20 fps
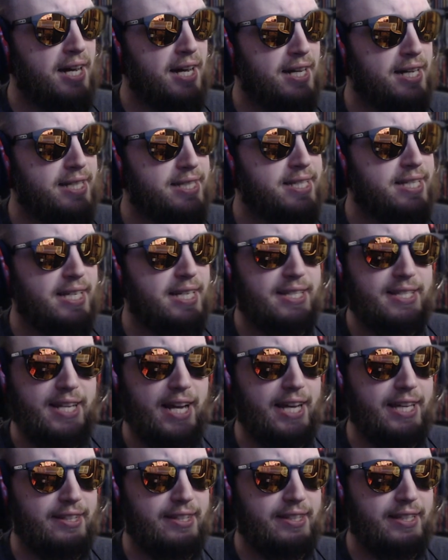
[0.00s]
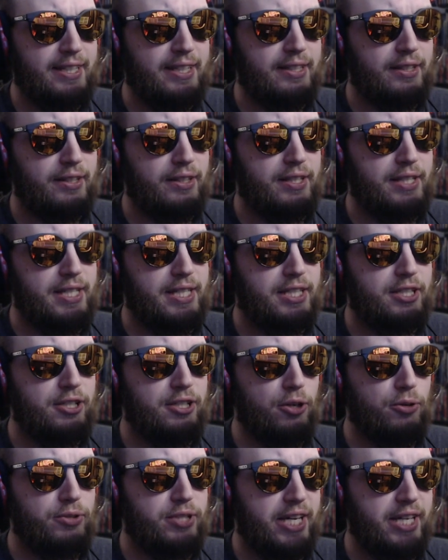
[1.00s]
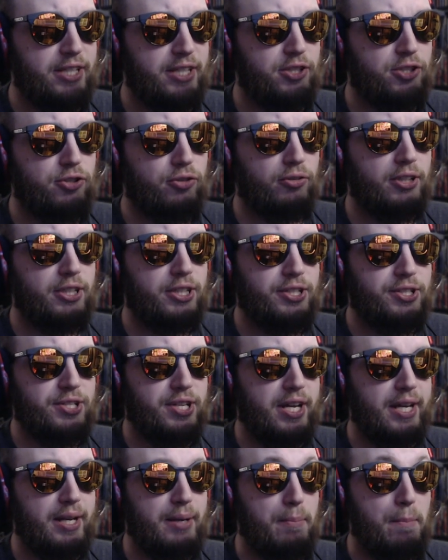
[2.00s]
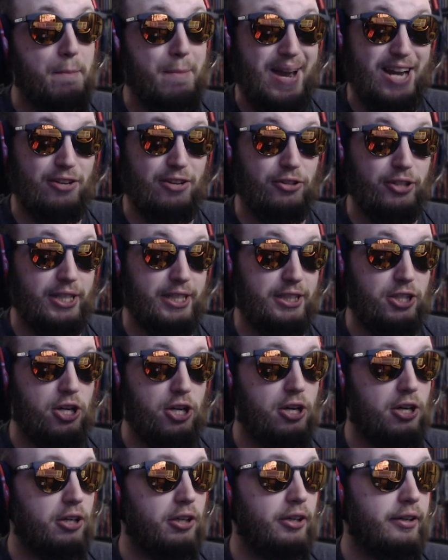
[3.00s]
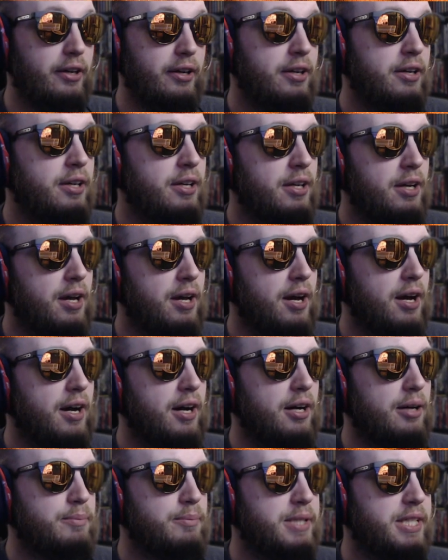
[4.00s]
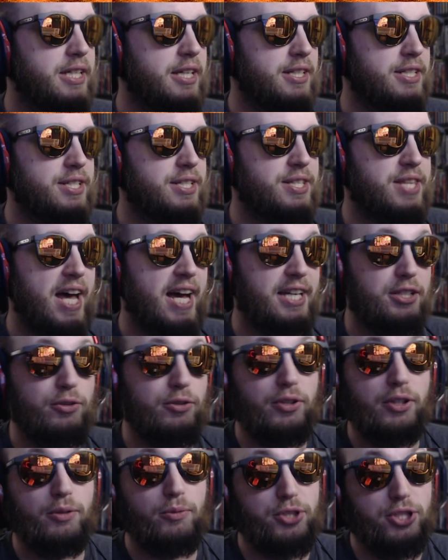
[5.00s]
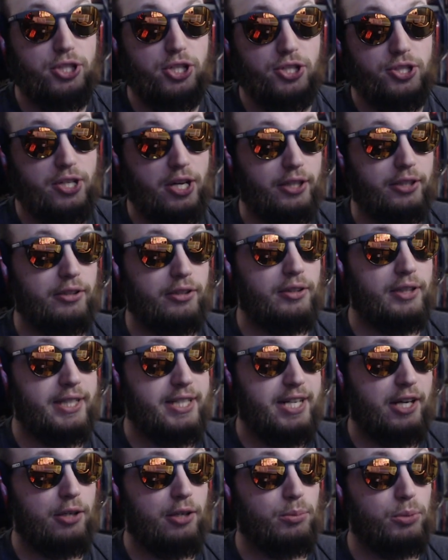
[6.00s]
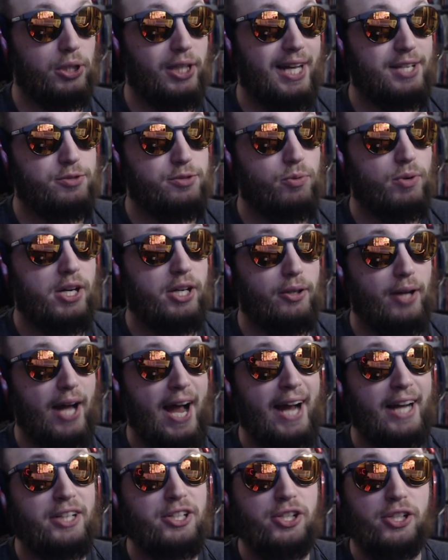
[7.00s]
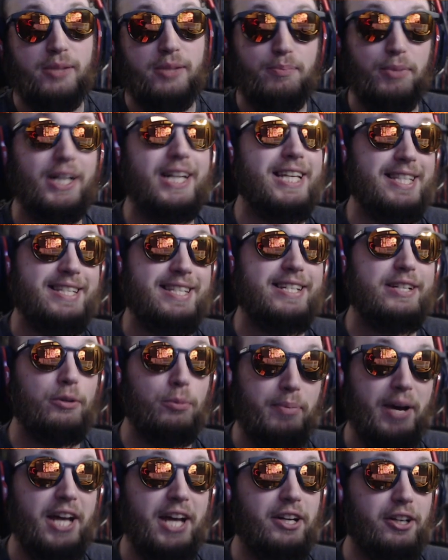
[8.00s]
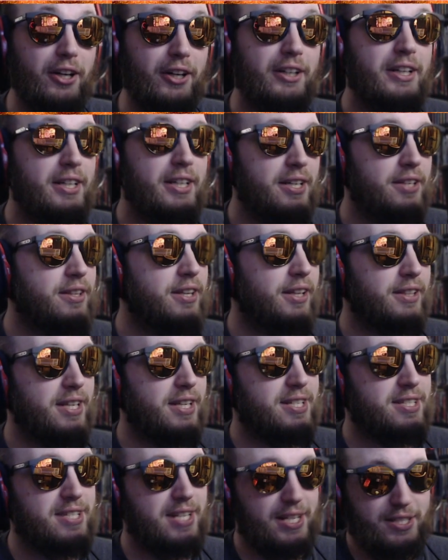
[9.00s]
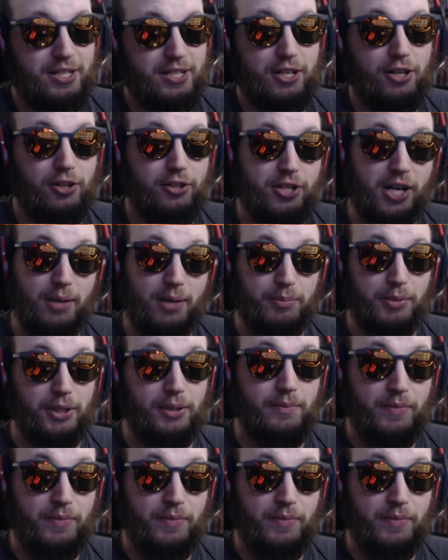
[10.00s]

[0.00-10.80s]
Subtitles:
since I think the Goten Trunks and Marin card, because that unit was just utterly terrible as well, actually, but is still better than this STR Champa.